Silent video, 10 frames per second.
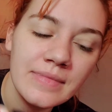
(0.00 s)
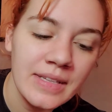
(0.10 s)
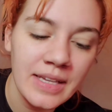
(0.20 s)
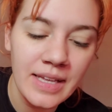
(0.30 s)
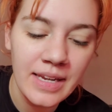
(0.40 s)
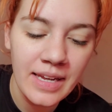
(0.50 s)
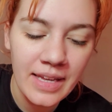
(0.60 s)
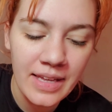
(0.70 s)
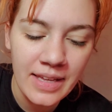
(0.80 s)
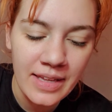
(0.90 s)

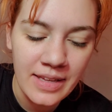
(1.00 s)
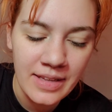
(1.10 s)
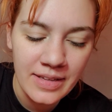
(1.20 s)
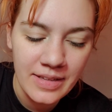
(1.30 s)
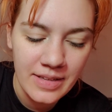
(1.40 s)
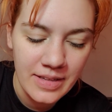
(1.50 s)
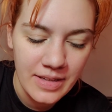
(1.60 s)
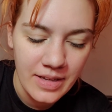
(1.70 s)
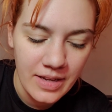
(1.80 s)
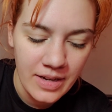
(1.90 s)
Ta-da!
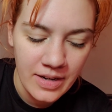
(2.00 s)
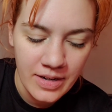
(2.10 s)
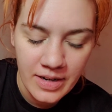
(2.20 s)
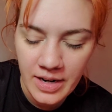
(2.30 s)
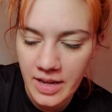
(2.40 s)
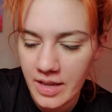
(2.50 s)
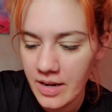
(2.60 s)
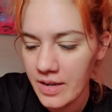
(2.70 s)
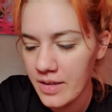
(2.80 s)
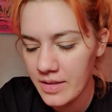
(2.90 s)
Alright.
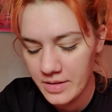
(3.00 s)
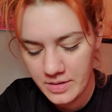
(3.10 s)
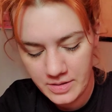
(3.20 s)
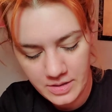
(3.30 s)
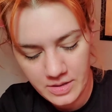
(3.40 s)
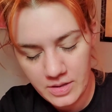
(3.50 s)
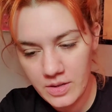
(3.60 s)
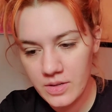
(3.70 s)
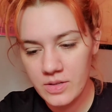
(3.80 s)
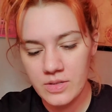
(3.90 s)

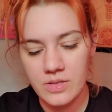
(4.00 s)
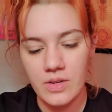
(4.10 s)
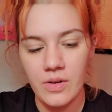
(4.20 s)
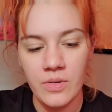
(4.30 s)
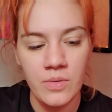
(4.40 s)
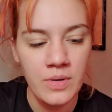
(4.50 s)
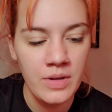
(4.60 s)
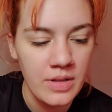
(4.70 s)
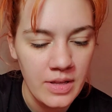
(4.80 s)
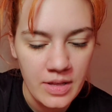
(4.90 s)
So,
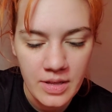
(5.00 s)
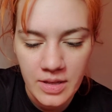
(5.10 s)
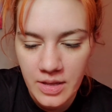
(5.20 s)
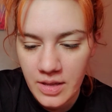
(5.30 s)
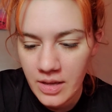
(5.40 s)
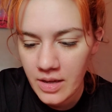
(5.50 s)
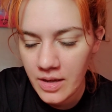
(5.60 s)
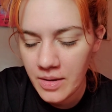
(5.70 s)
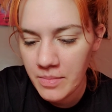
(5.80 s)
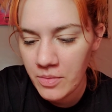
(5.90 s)

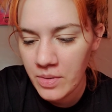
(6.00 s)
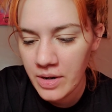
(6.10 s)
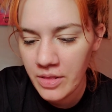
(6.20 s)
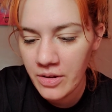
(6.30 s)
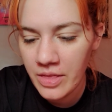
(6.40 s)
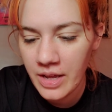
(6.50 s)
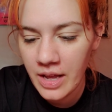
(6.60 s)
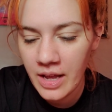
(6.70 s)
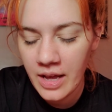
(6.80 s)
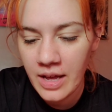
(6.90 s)
the one other thing
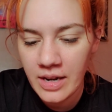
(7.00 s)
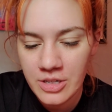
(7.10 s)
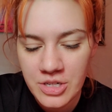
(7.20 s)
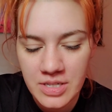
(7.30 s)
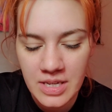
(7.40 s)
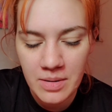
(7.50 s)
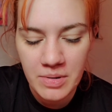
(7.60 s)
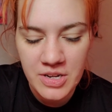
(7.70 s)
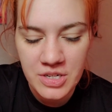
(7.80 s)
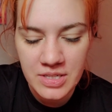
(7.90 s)
I got, she's had
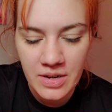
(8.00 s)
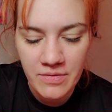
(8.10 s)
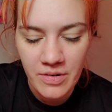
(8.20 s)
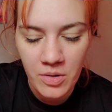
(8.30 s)
brushes out for a